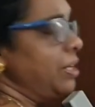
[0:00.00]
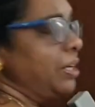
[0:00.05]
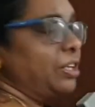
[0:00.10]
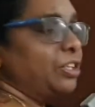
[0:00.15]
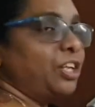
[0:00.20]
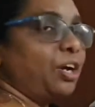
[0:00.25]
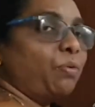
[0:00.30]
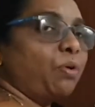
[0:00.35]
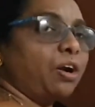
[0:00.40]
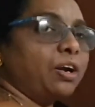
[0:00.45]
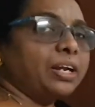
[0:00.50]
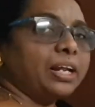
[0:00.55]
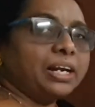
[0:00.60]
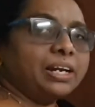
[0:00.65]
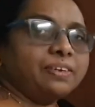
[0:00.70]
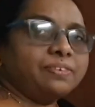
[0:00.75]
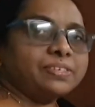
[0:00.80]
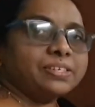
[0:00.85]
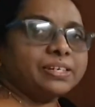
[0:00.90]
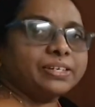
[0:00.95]
The older
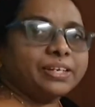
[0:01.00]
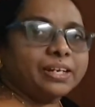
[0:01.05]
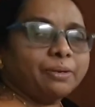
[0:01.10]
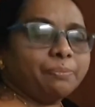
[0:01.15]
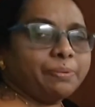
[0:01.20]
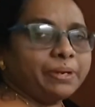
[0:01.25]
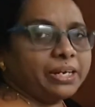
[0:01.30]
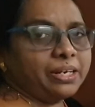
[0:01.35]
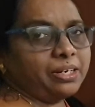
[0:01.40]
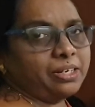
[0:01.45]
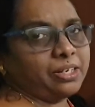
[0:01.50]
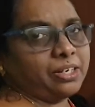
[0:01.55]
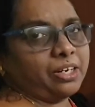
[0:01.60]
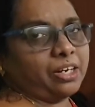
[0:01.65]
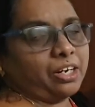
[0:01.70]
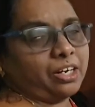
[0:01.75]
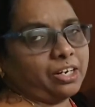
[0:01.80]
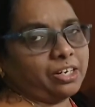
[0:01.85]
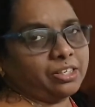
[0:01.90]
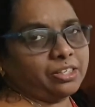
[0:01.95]
leaves, it will be
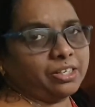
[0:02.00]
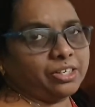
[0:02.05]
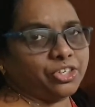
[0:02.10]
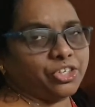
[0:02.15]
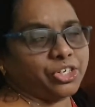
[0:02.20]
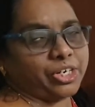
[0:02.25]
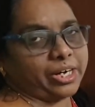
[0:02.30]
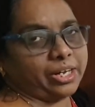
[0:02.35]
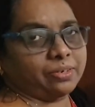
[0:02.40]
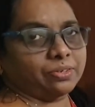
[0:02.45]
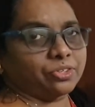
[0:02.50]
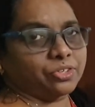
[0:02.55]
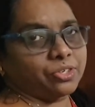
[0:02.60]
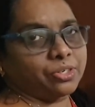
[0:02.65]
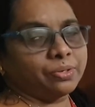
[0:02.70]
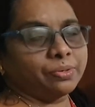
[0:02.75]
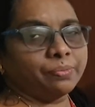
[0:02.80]
the shed out.